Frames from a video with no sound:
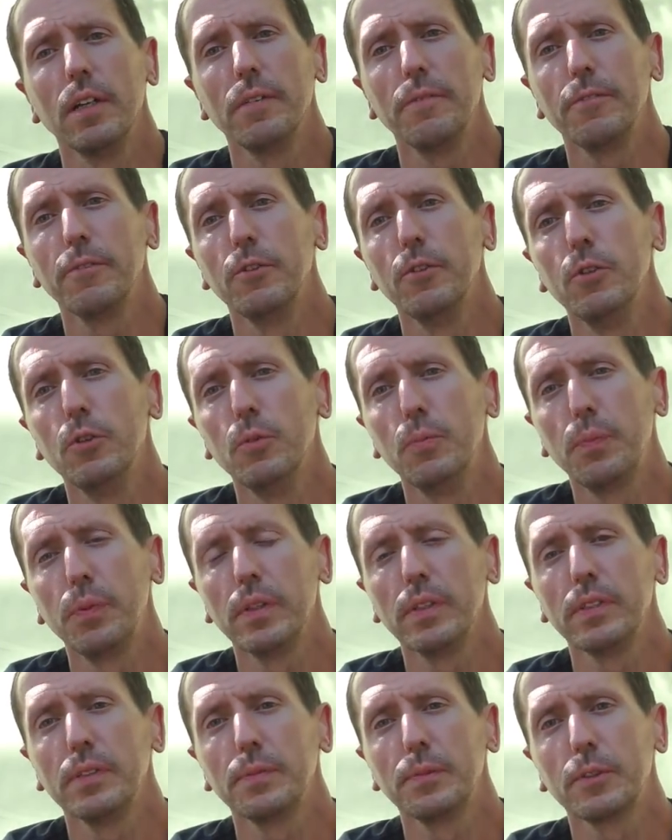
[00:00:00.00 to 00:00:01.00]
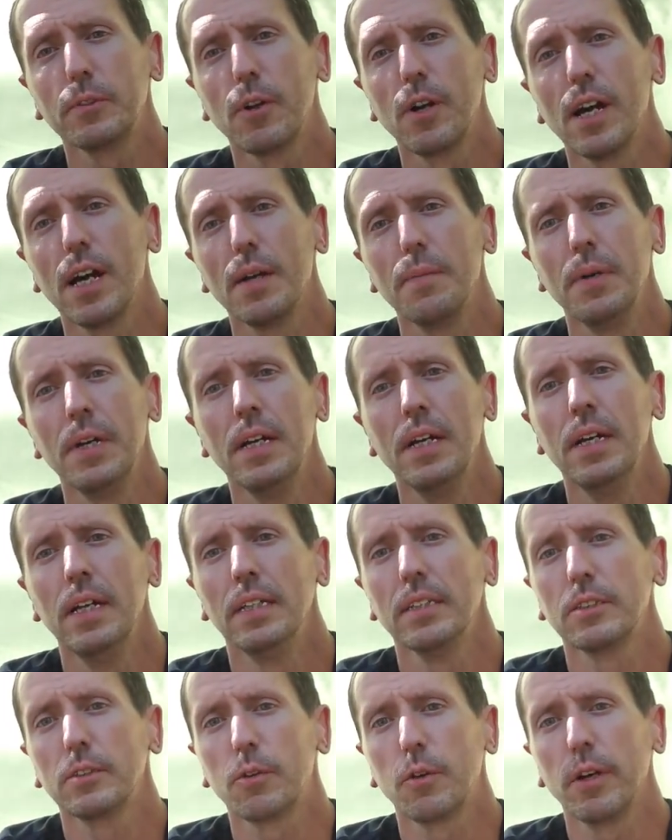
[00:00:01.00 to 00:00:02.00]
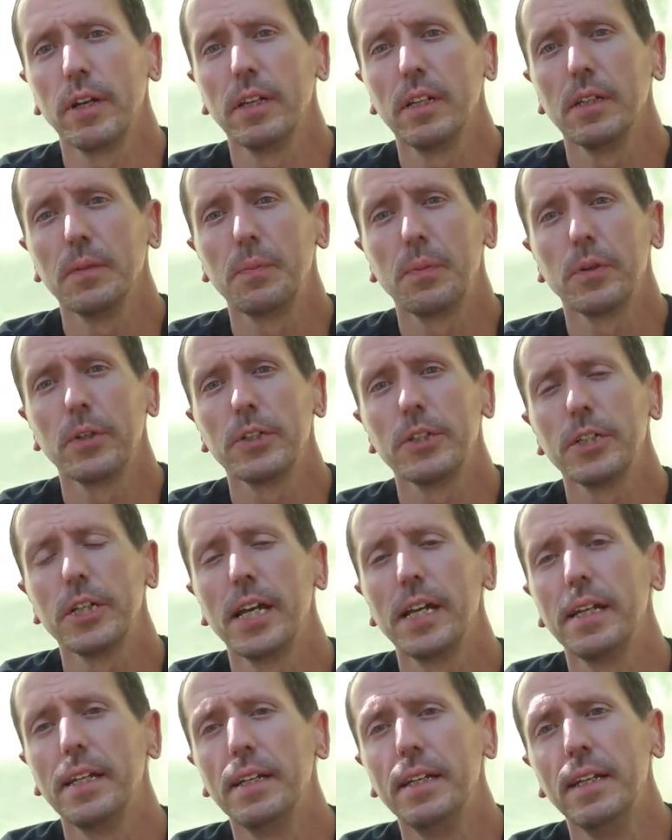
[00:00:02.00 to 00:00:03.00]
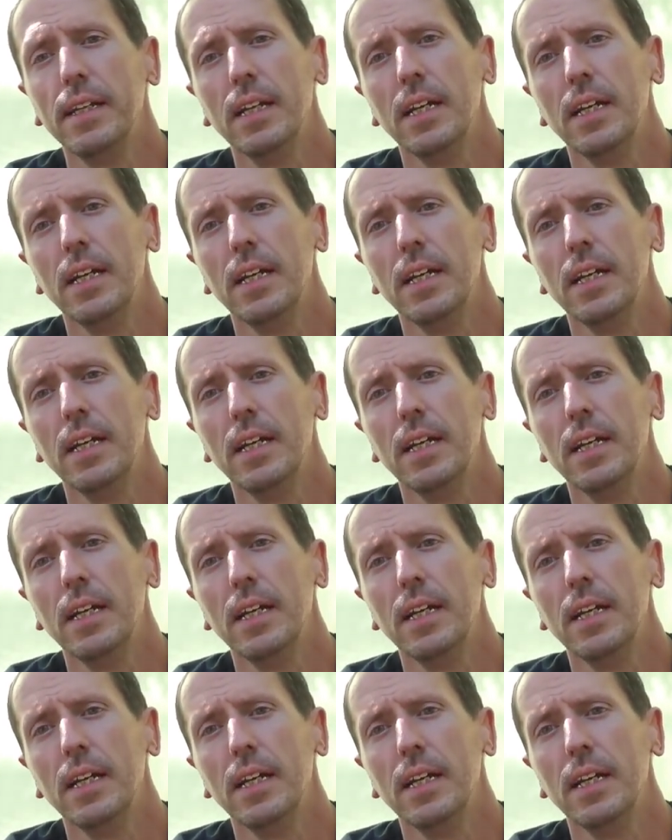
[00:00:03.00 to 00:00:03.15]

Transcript: If you're new, please subscribe. It's greatly appreciated.